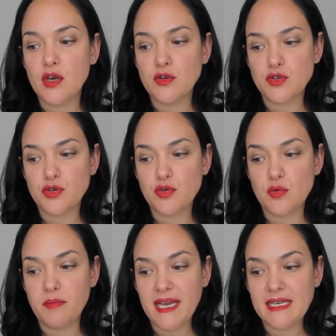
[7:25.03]
to
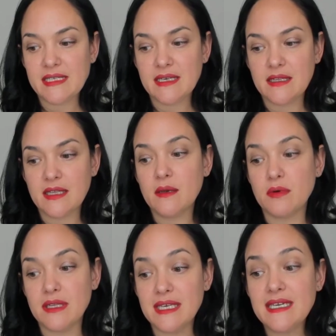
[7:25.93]
basically
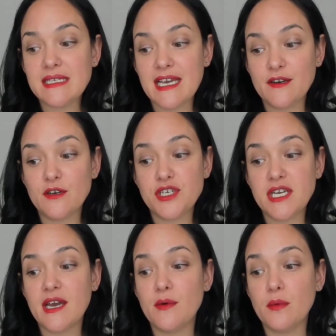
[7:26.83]
release energy
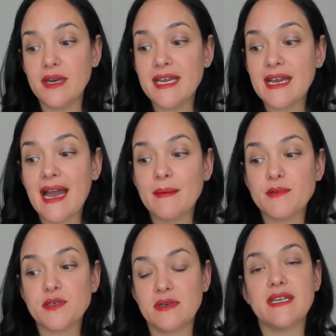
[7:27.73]
and
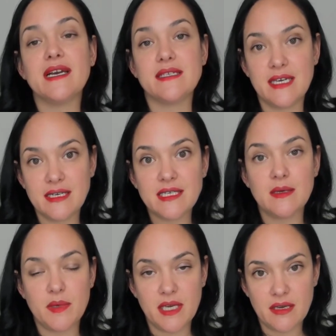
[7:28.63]
recapture it as
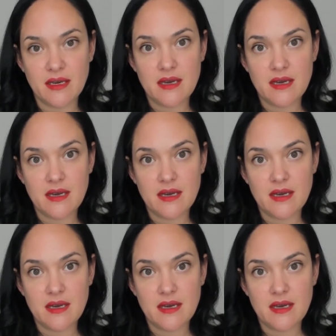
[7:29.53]
ATP,